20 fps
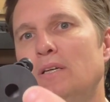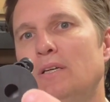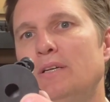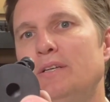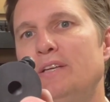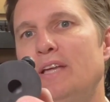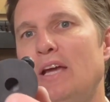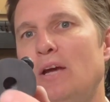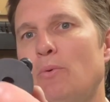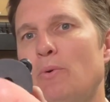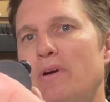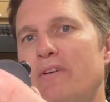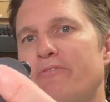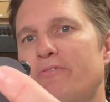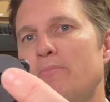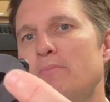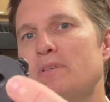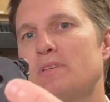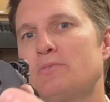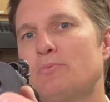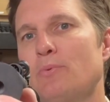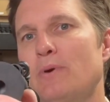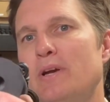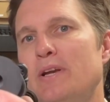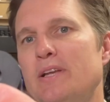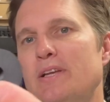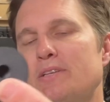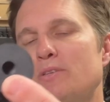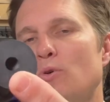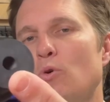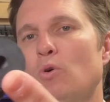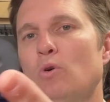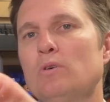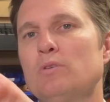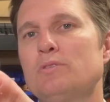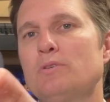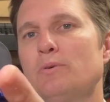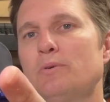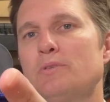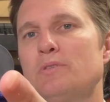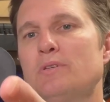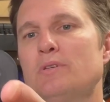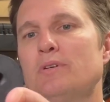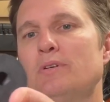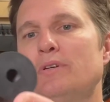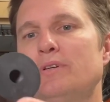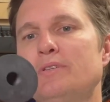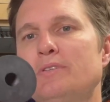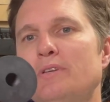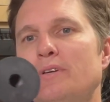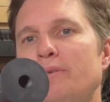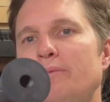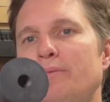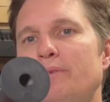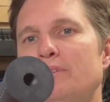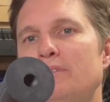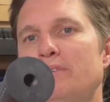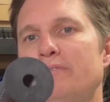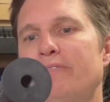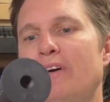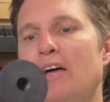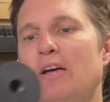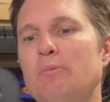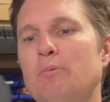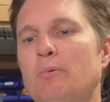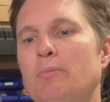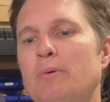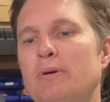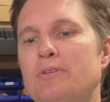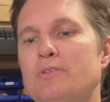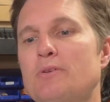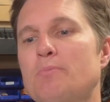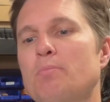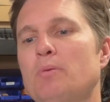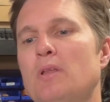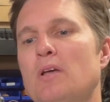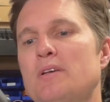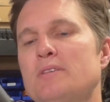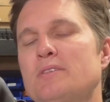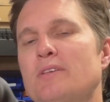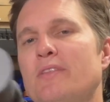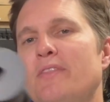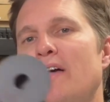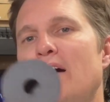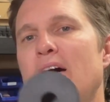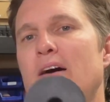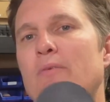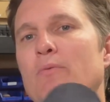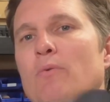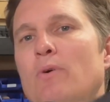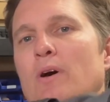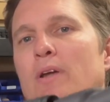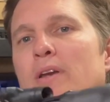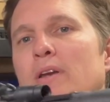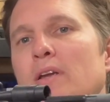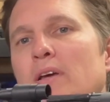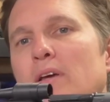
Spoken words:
takeaway from this radius hole. So it's a valuable picture. Plus on that one,